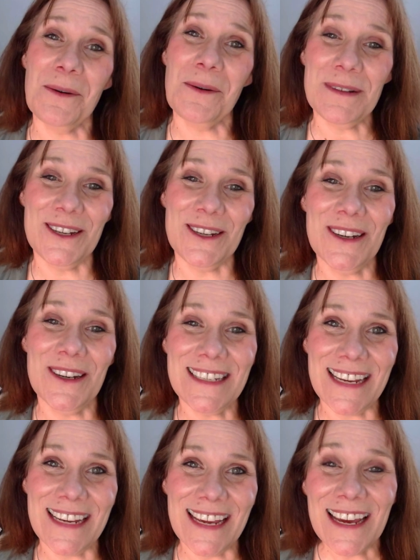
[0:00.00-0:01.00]

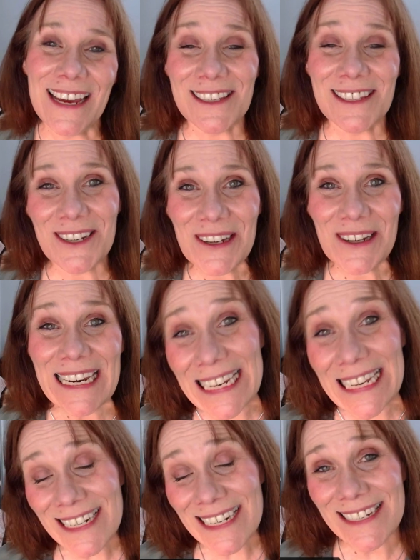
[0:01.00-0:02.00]
opportunity to look at
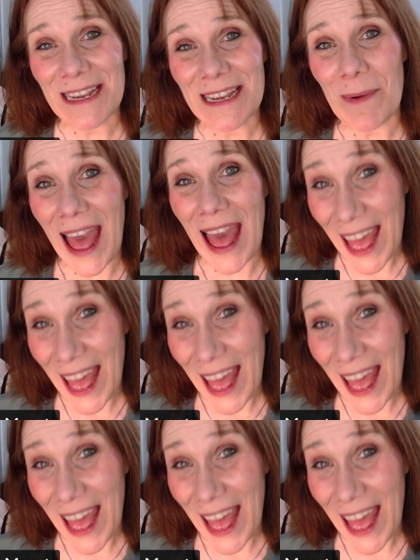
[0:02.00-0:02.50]
leadership